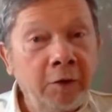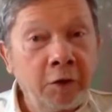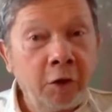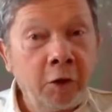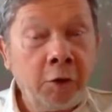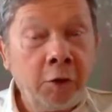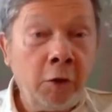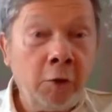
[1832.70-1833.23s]

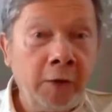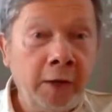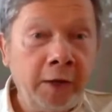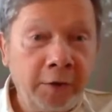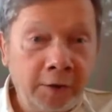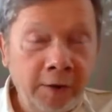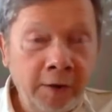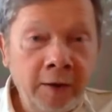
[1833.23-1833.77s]
no,
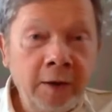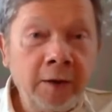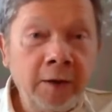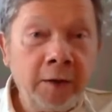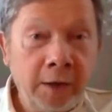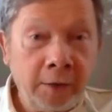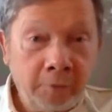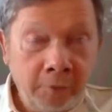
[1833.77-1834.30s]

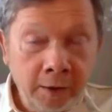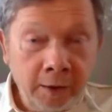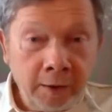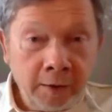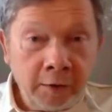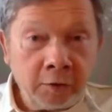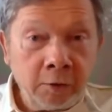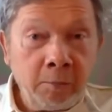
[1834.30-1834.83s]
that
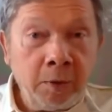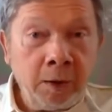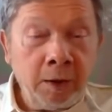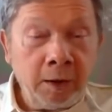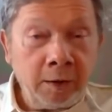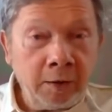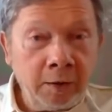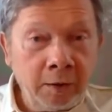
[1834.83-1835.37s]
really is a
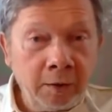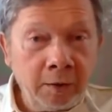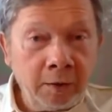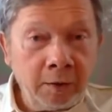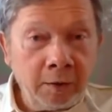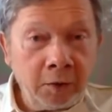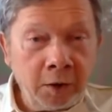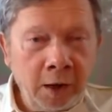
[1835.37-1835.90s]
big
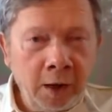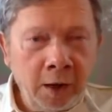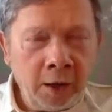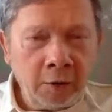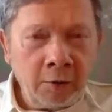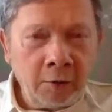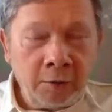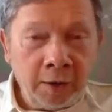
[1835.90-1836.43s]

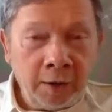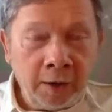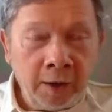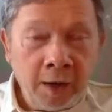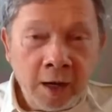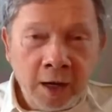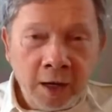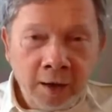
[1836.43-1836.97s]
change already.
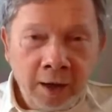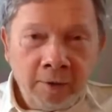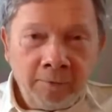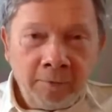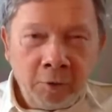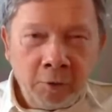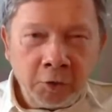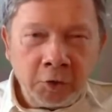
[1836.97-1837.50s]
If
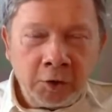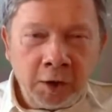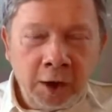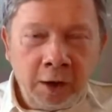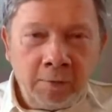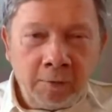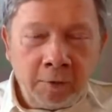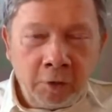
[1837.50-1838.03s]
your
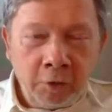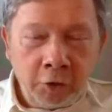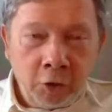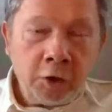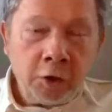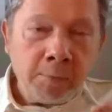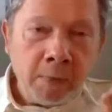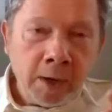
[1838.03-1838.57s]
state of your
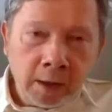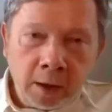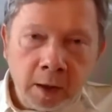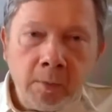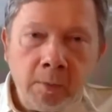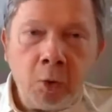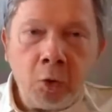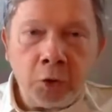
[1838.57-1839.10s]
mental
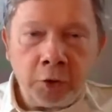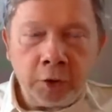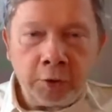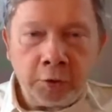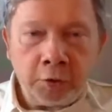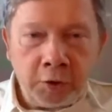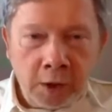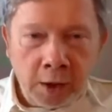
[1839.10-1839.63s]
emotional
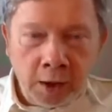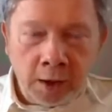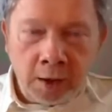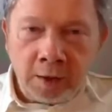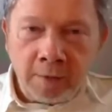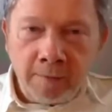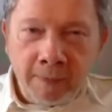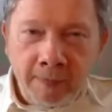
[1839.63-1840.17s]
state
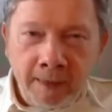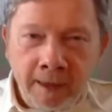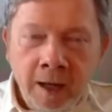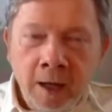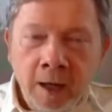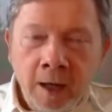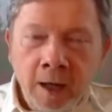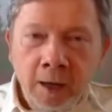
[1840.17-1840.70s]

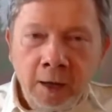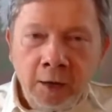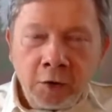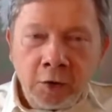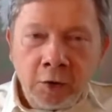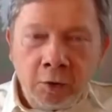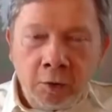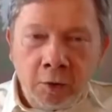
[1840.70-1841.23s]
is
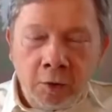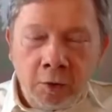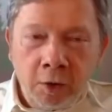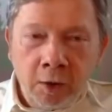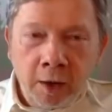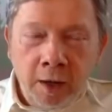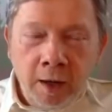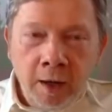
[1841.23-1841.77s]
no
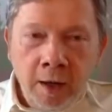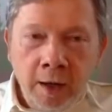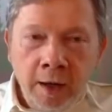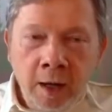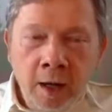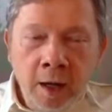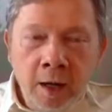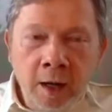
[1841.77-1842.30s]
longer
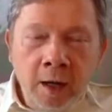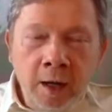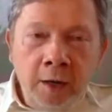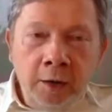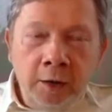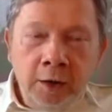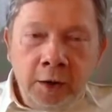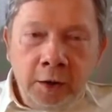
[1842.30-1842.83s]

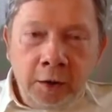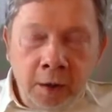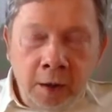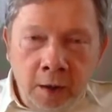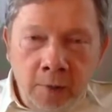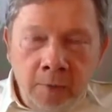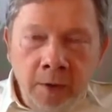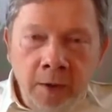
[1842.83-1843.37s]

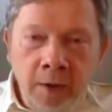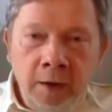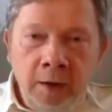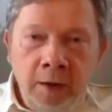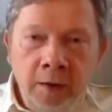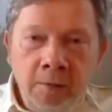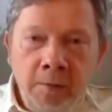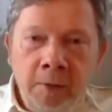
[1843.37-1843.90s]
determined
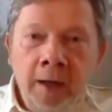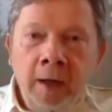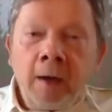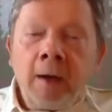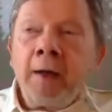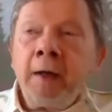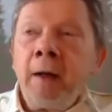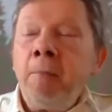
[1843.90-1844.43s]
by
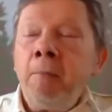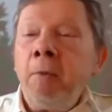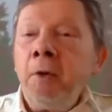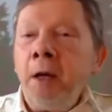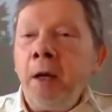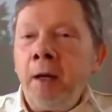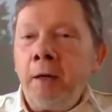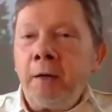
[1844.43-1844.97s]

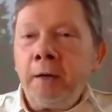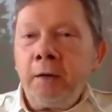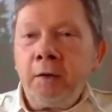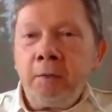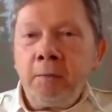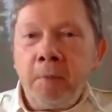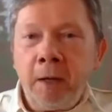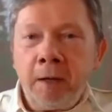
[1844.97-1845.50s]
somebody
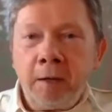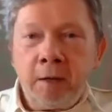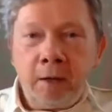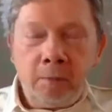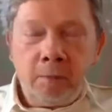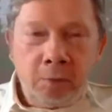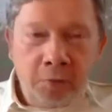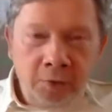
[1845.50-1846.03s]
else's mental
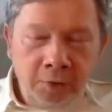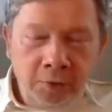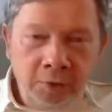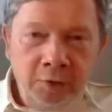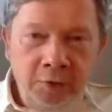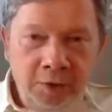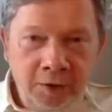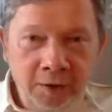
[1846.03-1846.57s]
emotional
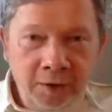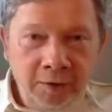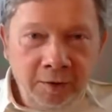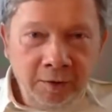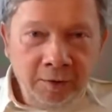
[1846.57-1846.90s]
state,